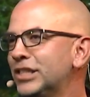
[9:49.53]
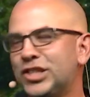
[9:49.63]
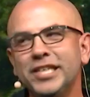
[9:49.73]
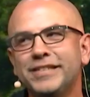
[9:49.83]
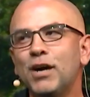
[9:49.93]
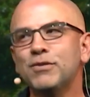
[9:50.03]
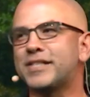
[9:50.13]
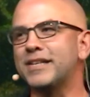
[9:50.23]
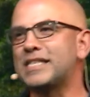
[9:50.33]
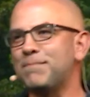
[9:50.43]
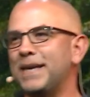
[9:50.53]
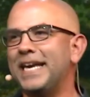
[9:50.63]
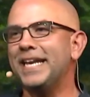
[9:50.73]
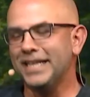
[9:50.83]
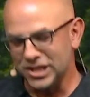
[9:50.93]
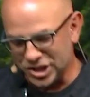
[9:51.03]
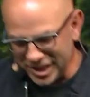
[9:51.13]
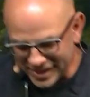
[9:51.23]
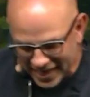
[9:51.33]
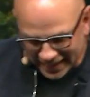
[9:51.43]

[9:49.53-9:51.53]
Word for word: She's known since the beginning that she's